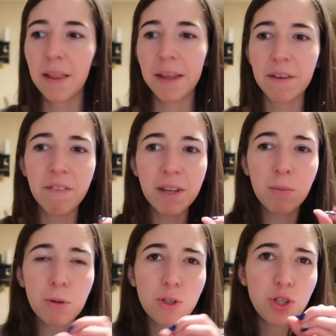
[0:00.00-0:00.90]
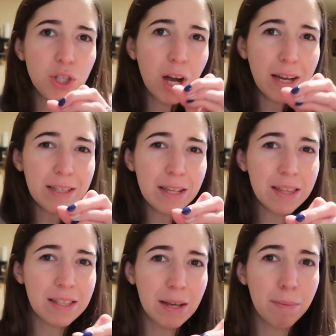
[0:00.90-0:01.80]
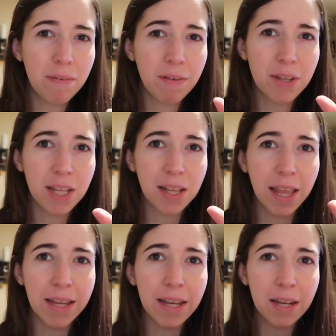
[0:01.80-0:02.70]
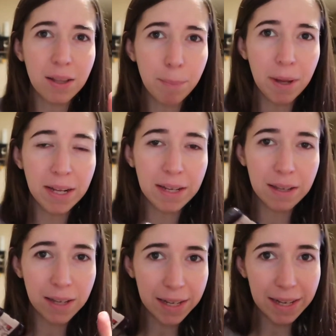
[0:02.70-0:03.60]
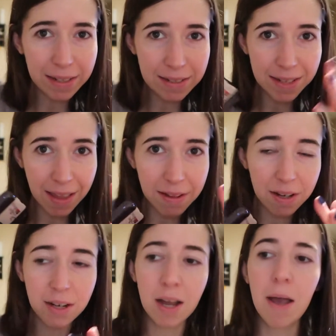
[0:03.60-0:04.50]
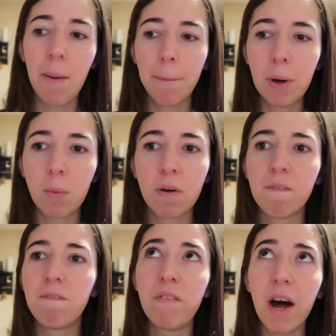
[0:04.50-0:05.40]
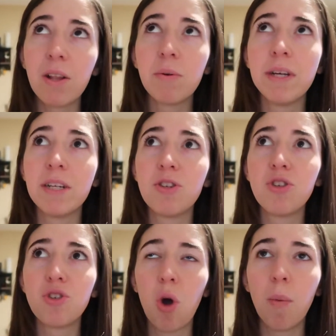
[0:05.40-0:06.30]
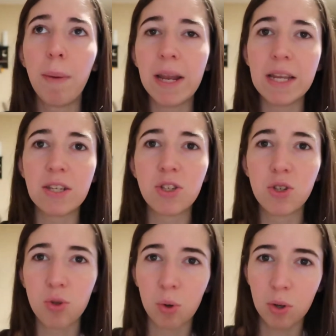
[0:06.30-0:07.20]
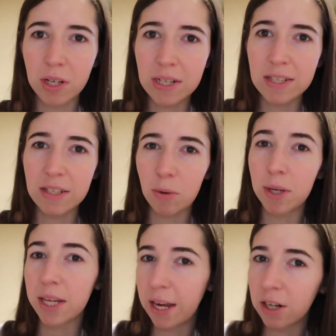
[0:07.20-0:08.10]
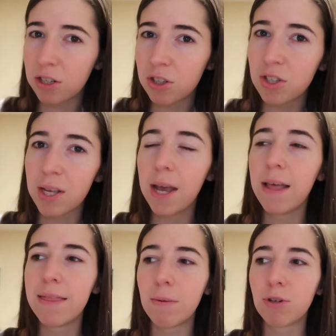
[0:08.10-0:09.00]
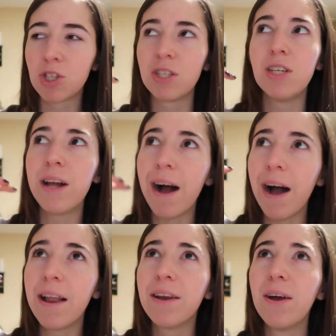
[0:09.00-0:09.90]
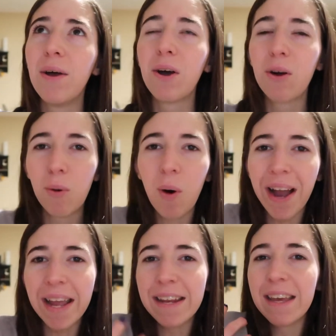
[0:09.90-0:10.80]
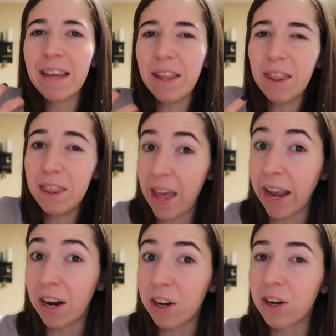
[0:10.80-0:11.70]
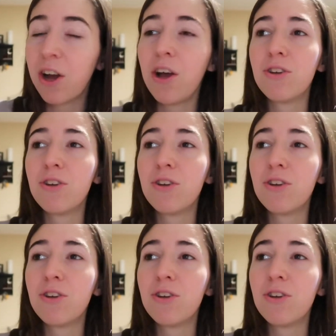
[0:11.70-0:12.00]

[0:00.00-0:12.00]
Like, I feel like we're just at the tip of everything like clicking together, but we're following so many stories and so many characters that we're just not quite there.